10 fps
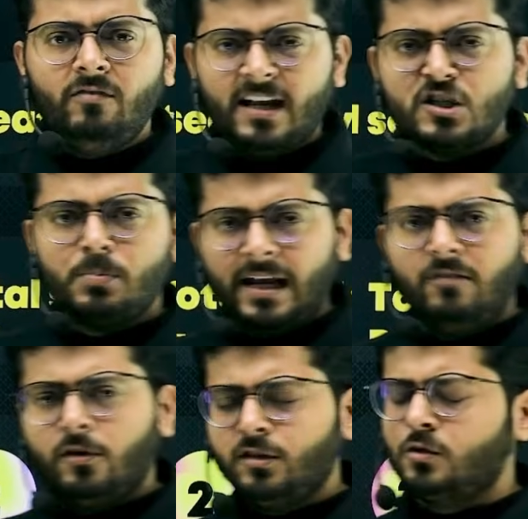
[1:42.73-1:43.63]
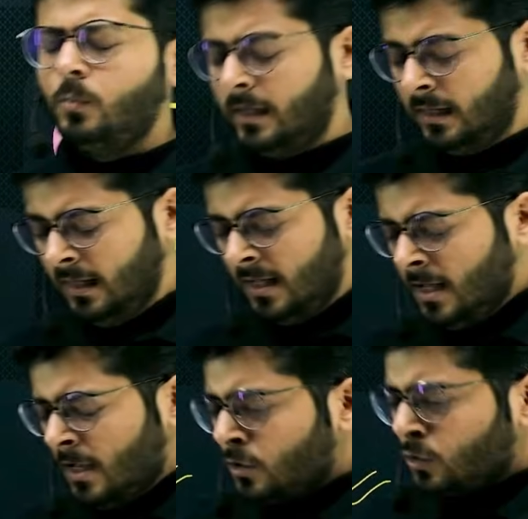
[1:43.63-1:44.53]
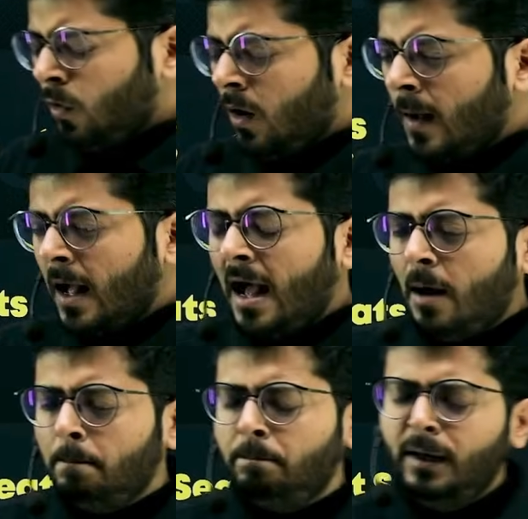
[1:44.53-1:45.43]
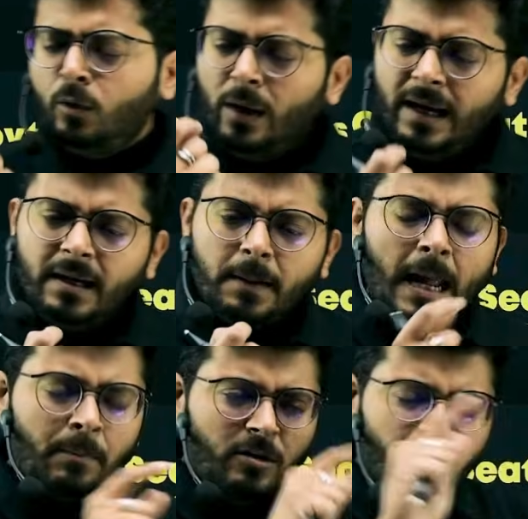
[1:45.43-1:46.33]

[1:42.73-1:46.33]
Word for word: We are aspiring for this one. So, between among